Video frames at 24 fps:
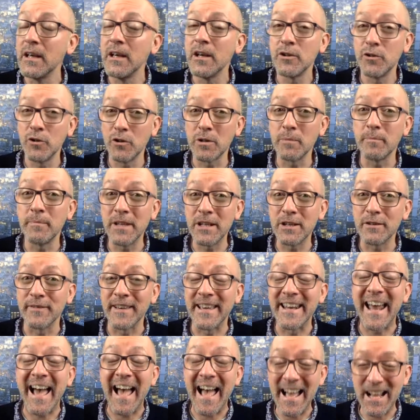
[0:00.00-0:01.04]
Not a bit of it.
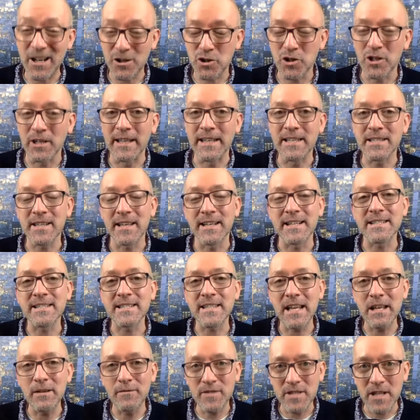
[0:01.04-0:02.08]
Actually, it's going to
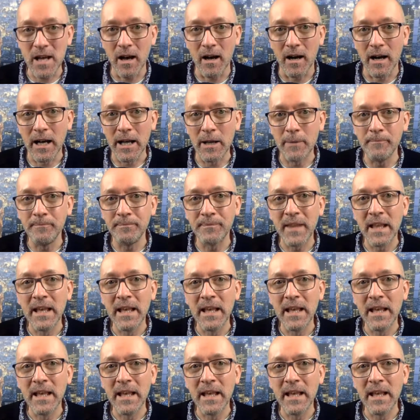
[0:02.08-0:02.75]
save time